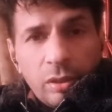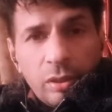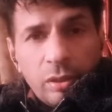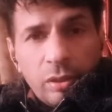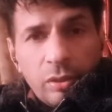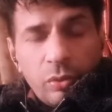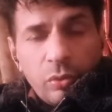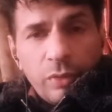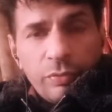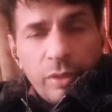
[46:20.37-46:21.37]
two of
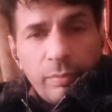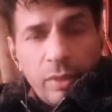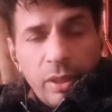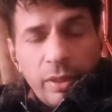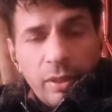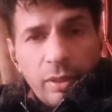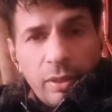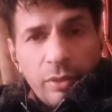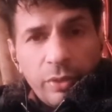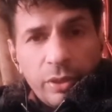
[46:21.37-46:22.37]
them lateral to
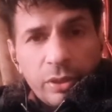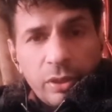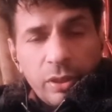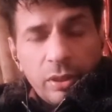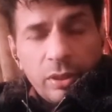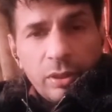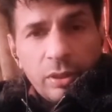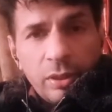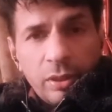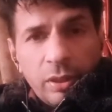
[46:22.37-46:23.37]
each other
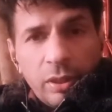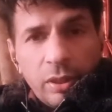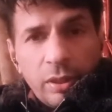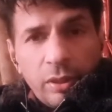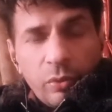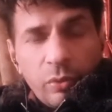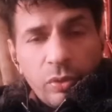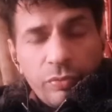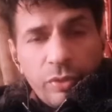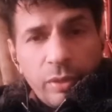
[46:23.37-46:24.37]
and two of
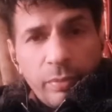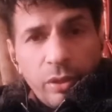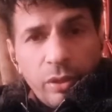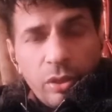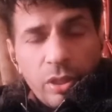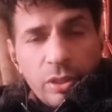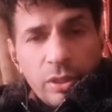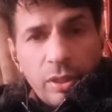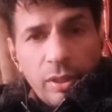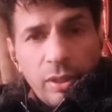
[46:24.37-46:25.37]
them
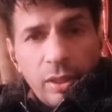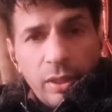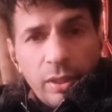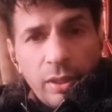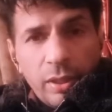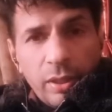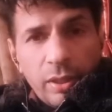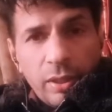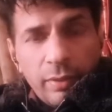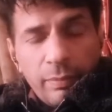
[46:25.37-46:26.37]
horizontally
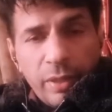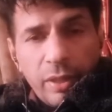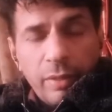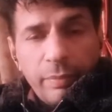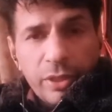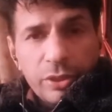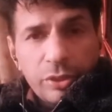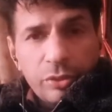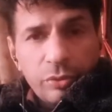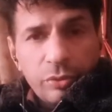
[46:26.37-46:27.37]
mirror image to
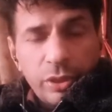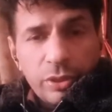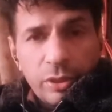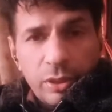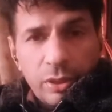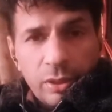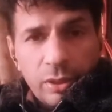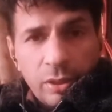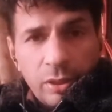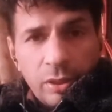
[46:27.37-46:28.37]
each other,
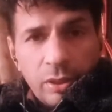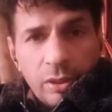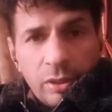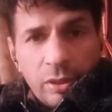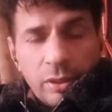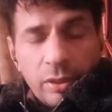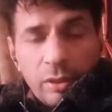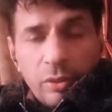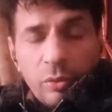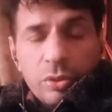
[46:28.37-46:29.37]
and
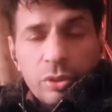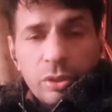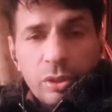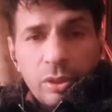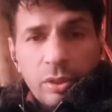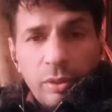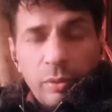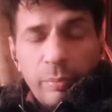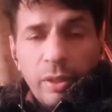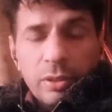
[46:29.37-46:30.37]
those
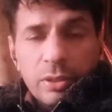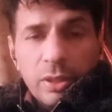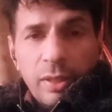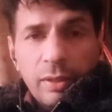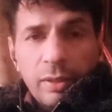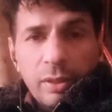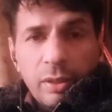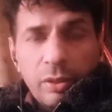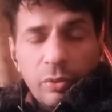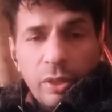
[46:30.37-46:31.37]
numerals are
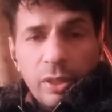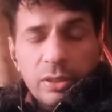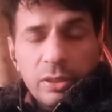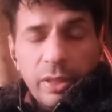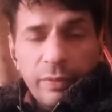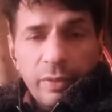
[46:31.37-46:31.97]
known as 7.